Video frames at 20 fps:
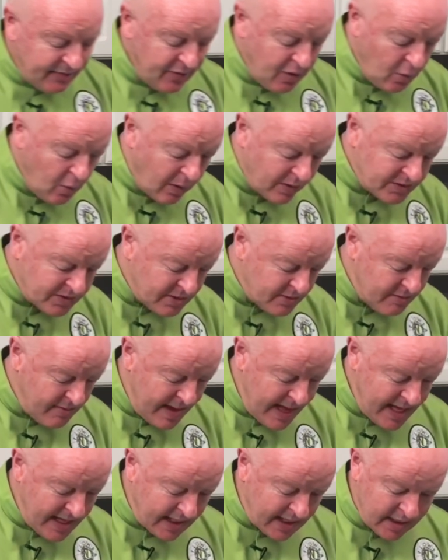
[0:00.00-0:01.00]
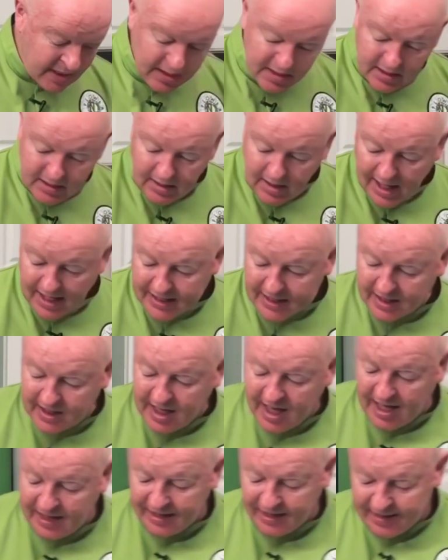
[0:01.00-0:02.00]
you want to make like a
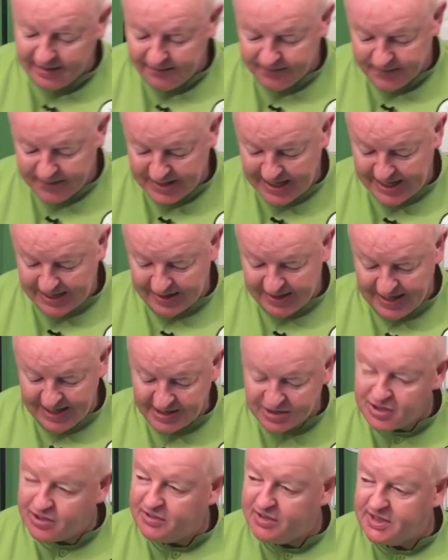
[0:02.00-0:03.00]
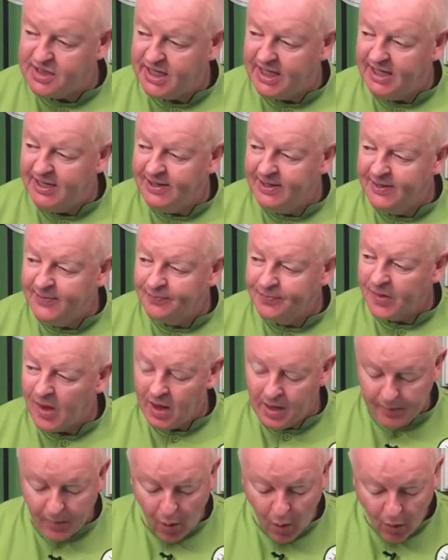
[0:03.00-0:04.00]
color like this, you see,
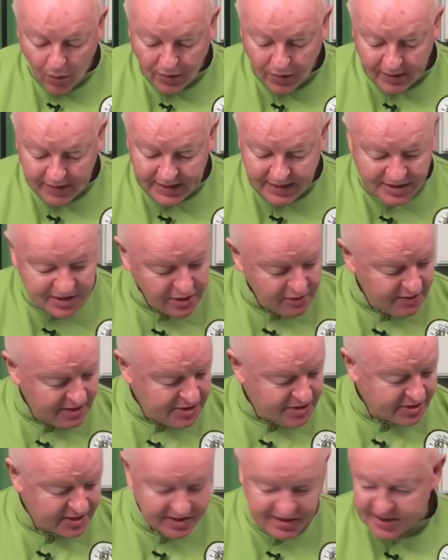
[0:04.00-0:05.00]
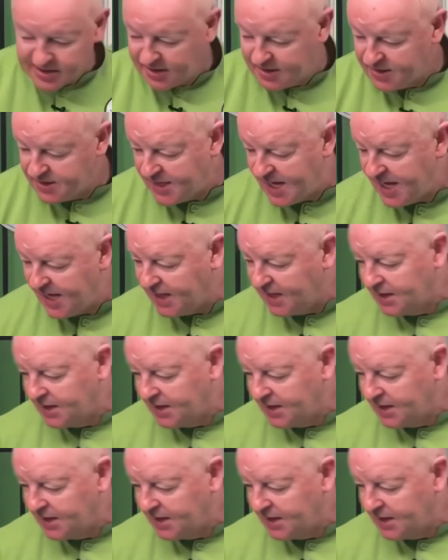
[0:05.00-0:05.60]
all you're going to do is you're just going to take a